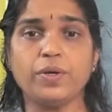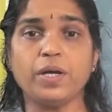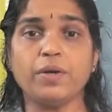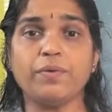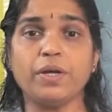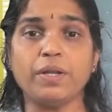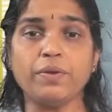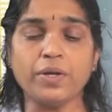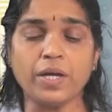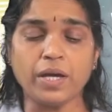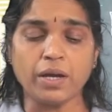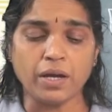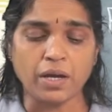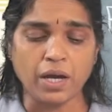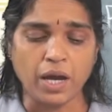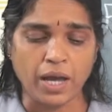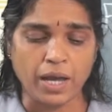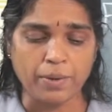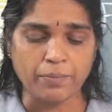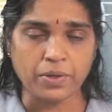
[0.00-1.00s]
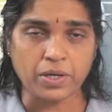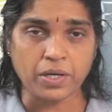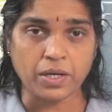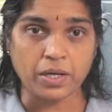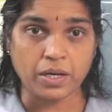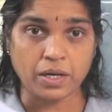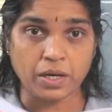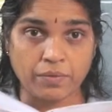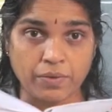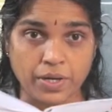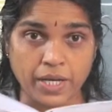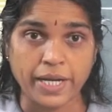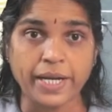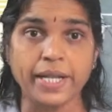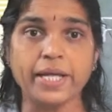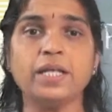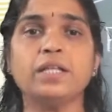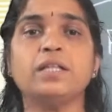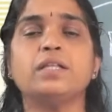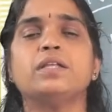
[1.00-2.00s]
when I am
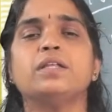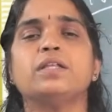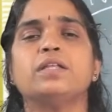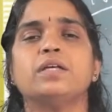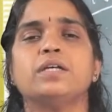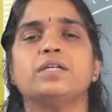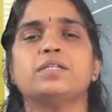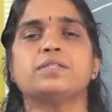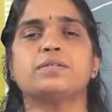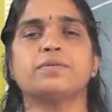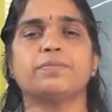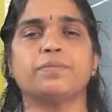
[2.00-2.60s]
reading these